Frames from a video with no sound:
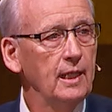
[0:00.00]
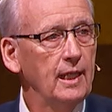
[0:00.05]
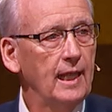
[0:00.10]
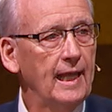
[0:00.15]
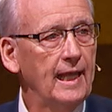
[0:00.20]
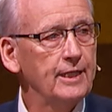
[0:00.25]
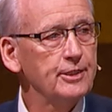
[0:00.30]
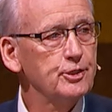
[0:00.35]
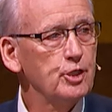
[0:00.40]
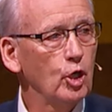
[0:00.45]

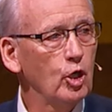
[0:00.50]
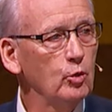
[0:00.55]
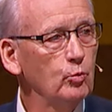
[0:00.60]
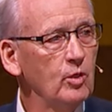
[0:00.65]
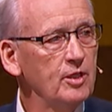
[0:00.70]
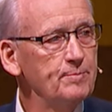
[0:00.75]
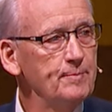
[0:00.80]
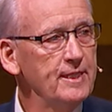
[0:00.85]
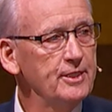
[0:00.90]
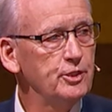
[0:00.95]
and turn
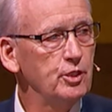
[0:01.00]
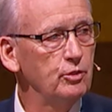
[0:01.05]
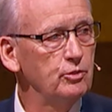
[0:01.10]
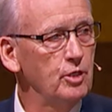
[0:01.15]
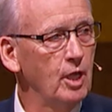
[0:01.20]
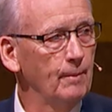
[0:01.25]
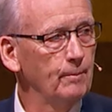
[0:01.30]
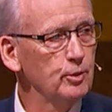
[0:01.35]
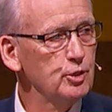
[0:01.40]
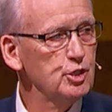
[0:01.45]
with me to
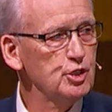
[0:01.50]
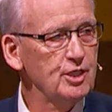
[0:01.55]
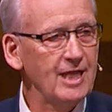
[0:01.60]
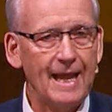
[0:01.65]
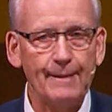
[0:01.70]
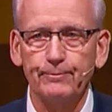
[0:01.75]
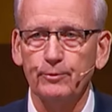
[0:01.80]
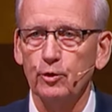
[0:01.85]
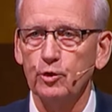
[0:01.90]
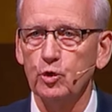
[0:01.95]
Numbers
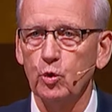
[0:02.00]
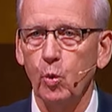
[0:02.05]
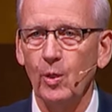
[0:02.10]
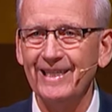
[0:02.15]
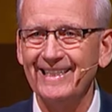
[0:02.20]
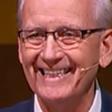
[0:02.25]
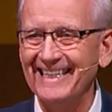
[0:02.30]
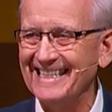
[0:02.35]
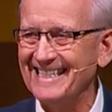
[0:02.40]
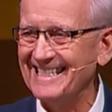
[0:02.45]
chapter
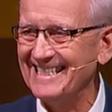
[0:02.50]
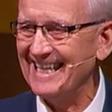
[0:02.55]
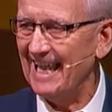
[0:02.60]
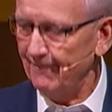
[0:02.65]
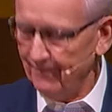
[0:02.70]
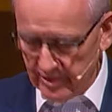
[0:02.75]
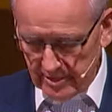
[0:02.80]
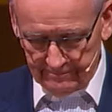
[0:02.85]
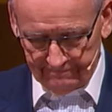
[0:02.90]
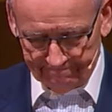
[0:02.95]

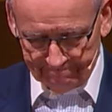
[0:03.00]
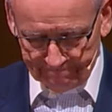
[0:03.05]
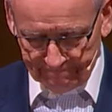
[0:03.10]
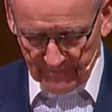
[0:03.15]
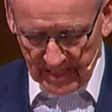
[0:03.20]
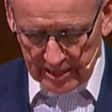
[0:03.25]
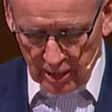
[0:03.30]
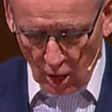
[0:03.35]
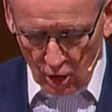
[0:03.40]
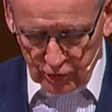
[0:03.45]
27
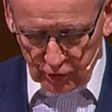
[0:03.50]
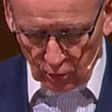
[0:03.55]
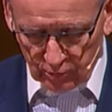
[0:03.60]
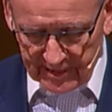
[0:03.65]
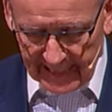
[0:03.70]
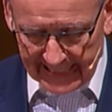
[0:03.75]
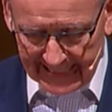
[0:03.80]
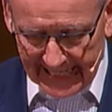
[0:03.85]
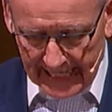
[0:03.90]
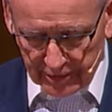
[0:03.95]
and also
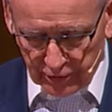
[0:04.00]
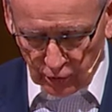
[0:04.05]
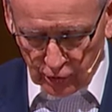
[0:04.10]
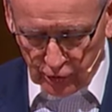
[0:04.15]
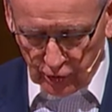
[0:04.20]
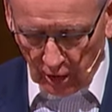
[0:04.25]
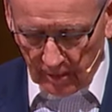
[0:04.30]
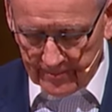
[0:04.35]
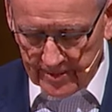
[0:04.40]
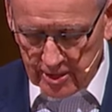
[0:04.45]
take out your
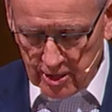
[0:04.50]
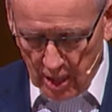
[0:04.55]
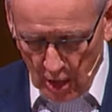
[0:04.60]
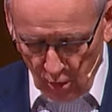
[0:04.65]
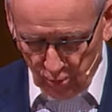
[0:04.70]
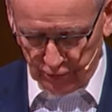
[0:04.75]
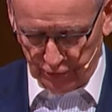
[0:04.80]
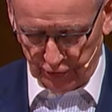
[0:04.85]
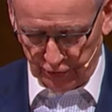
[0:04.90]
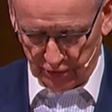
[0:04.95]
sermon
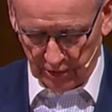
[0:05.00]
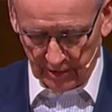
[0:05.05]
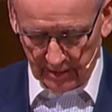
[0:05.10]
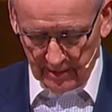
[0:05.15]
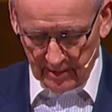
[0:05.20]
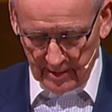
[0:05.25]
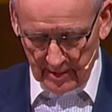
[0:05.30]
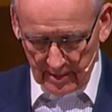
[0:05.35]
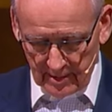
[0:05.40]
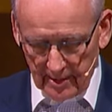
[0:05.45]
notes.
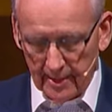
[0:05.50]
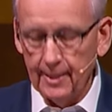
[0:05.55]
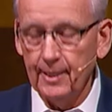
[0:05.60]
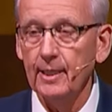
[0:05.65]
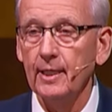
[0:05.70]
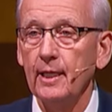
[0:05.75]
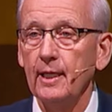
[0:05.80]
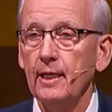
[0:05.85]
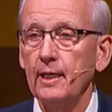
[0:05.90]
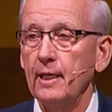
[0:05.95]

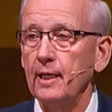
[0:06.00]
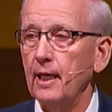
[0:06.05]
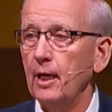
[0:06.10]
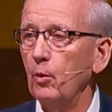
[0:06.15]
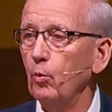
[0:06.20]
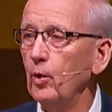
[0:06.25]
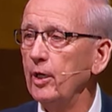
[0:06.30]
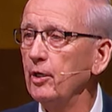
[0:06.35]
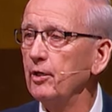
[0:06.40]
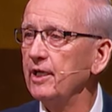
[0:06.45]
Uh,
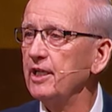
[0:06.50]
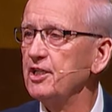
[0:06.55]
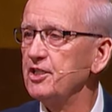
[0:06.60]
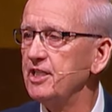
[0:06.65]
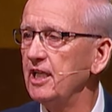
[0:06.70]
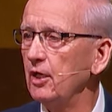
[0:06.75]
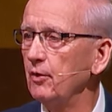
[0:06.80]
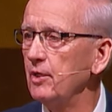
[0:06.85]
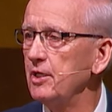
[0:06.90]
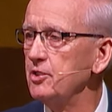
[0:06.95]
we're in a
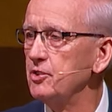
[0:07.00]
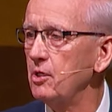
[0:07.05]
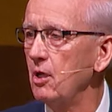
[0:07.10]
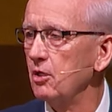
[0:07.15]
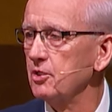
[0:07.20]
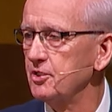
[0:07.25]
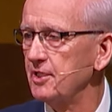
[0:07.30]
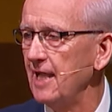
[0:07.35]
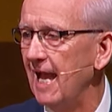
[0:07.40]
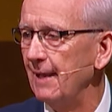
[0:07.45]
series
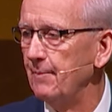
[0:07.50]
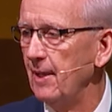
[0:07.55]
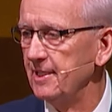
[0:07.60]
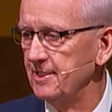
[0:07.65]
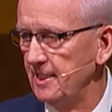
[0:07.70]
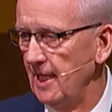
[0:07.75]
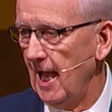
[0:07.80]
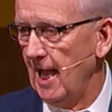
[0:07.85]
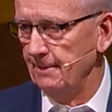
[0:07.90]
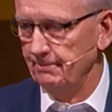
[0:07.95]
called Side by
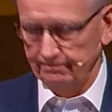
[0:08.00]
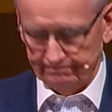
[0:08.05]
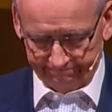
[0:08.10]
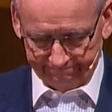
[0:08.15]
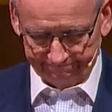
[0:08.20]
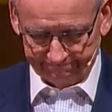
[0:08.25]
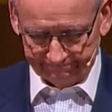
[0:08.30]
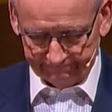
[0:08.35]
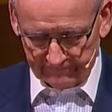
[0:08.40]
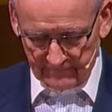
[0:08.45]
Side.
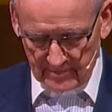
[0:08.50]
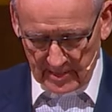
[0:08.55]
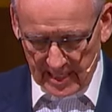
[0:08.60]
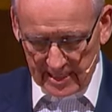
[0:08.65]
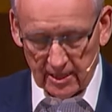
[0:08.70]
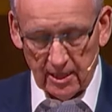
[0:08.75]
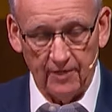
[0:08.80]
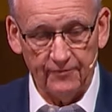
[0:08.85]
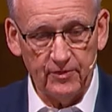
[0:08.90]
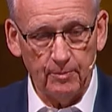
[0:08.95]
I
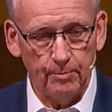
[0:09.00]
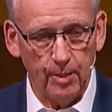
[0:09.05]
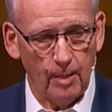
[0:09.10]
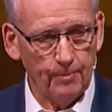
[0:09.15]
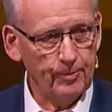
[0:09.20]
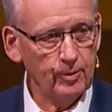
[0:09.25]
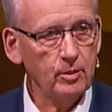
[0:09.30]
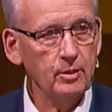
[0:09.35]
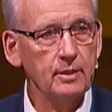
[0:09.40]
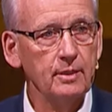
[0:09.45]
love the
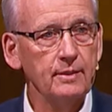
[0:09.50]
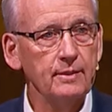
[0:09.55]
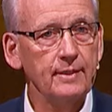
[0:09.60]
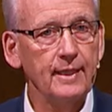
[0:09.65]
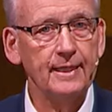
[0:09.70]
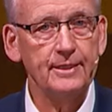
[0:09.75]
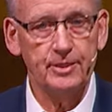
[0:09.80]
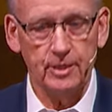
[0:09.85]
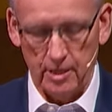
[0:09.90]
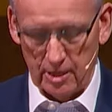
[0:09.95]
bumper
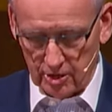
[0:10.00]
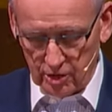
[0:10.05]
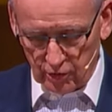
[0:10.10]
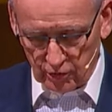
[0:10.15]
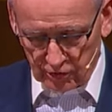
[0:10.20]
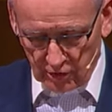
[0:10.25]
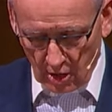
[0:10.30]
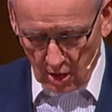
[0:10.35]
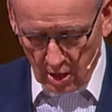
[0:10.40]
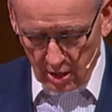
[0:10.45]
that uh, you
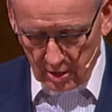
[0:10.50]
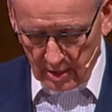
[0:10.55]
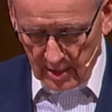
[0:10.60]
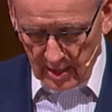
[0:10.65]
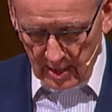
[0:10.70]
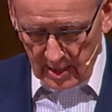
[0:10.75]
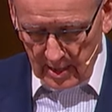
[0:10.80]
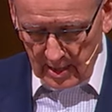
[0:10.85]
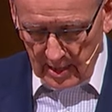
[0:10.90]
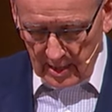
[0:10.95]
saw,
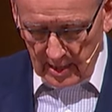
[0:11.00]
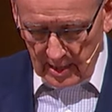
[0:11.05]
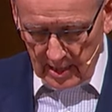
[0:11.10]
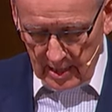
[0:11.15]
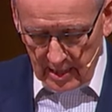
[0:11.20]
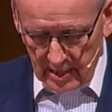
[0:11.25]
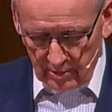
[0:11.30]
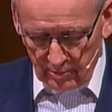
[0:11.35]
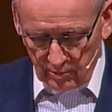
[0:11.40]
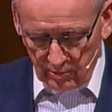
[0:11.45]

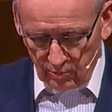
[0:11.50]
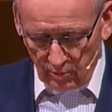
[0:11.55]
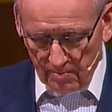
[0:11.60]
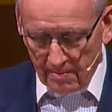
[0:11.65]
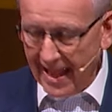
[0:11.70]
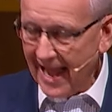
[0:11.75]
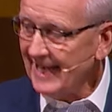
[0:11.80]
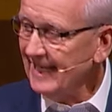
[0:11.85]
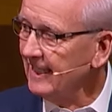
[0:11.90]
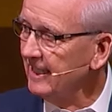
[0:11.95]
uh,
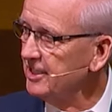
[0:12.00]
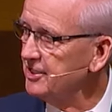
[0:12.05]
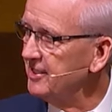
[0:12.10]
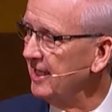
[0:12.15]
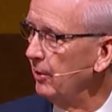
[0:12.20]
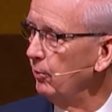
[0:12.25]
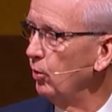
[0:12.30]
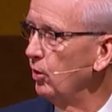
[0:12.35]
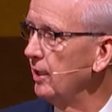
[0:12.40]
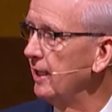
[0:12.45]
reminding us
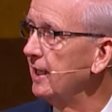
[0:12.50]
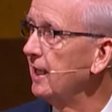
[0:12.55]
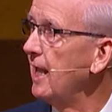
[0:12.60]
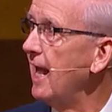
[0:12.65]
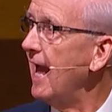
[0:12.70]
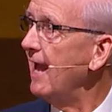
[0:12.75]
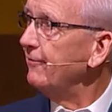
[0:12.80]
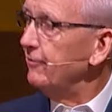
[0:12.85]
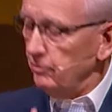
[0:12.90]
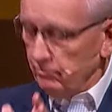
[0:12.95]
that we're in
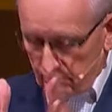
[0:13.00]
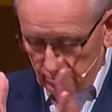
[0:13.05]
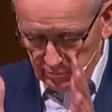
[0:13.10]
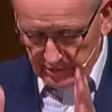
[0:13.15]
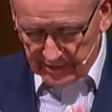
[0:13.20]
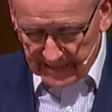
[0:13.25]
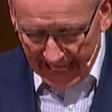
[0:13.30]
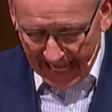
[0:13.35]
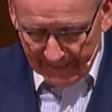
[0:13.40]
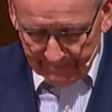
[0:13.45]
life
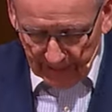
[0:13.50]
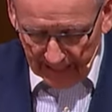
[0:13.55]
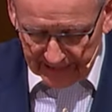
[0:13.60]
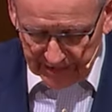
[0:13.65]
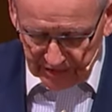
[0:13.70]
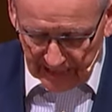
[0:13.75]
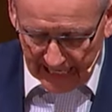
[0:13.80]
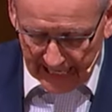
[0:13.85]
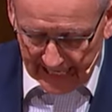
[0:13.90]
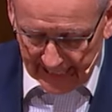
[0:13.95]
side by
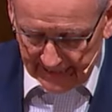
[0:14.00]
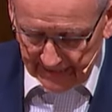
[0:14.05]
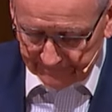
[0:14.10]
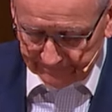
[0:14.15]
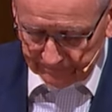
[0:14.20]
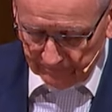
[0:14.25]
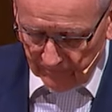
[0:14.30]
side.